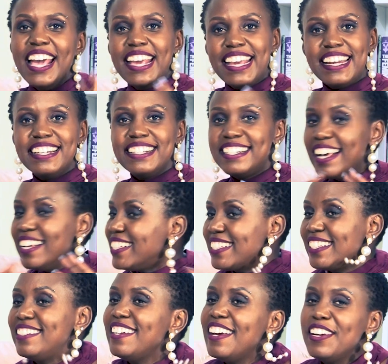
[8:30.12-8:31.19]
in
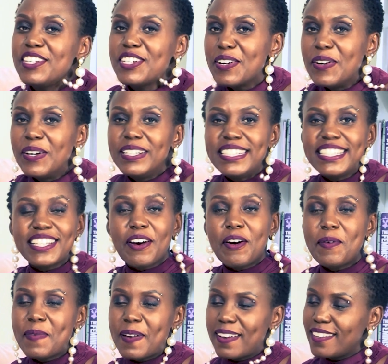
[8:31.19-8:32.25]
destinations.
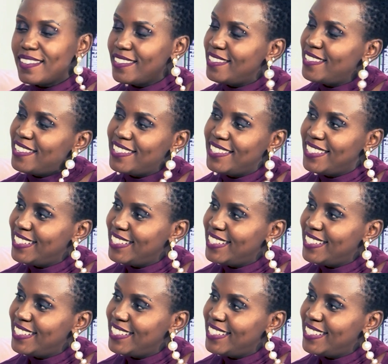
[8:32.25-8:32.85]
Oh my goodness.